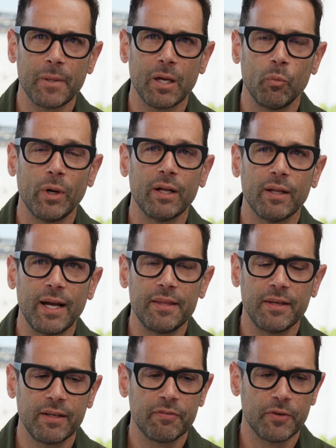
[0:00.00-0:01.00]
Well, I
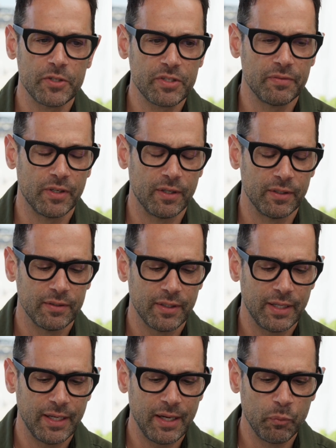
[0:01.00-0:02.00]
think first of all,
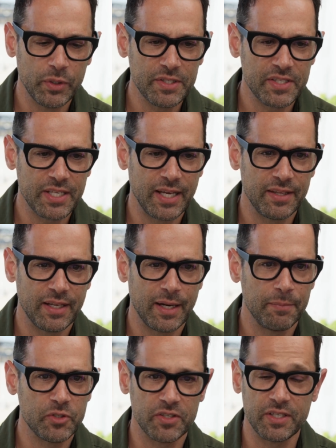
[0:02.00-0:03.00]
I wouldn't say that
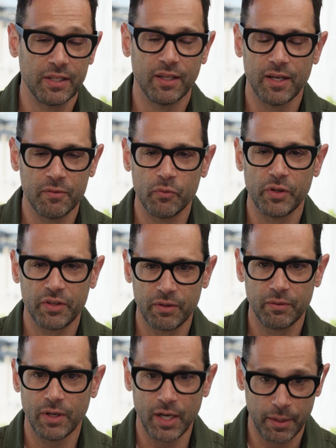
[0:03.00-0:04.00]
I'm just in love with
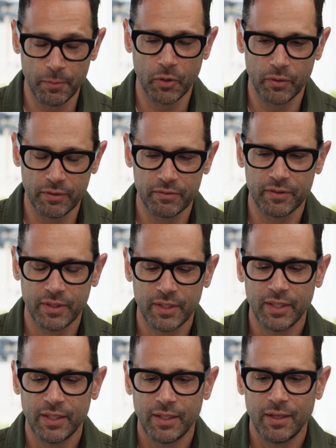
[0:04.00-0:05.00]
automotive.
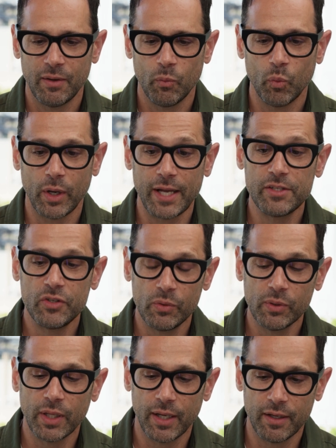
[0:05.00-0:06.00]
What I do
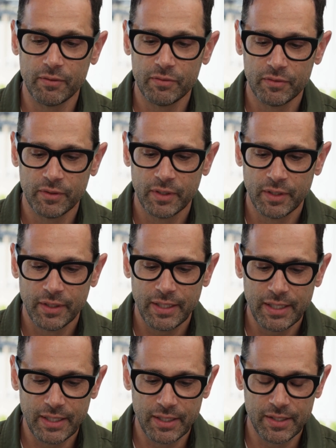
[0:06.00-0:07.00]
love
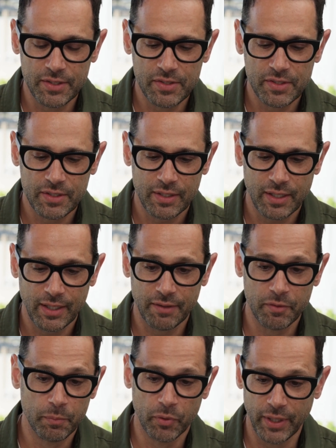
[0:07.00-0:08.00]
is I love
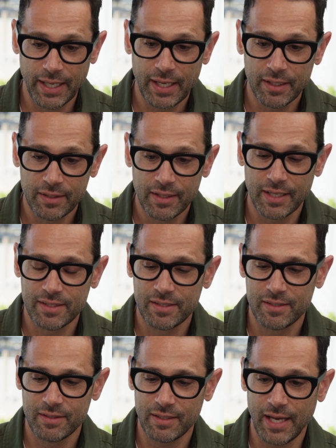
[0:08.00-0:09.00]
a brand
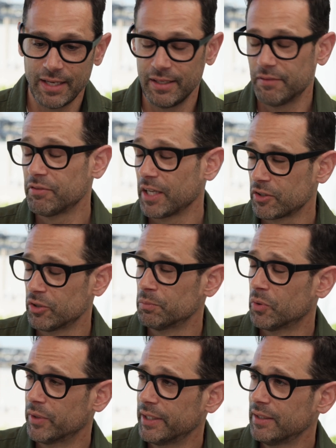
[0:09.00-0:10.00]
that's at an inflection
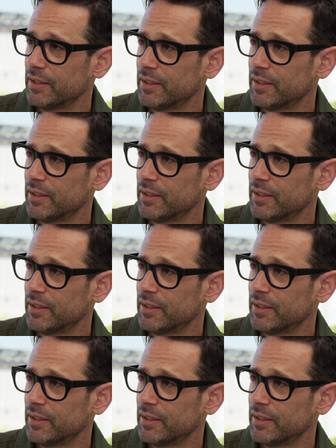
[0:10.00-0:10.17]
point.